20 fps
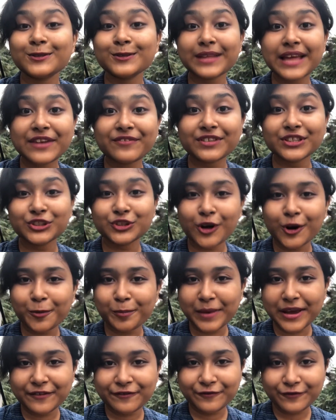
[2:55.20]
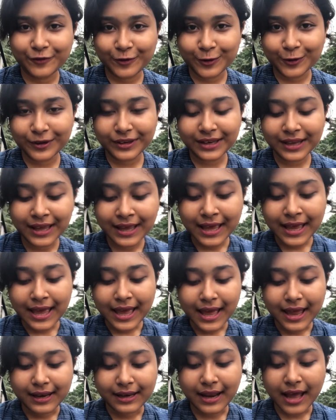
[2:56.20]
That was shot my phone.
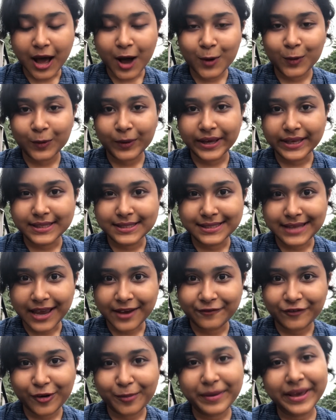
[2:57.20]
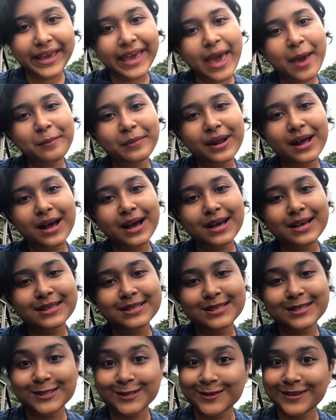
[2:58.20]
Now it's time for my camera,
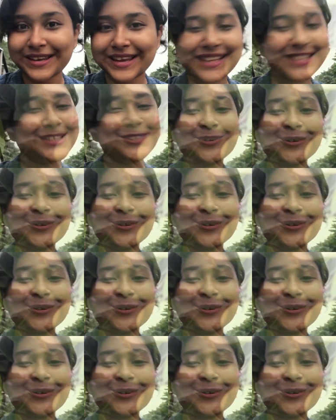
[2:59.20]
so let's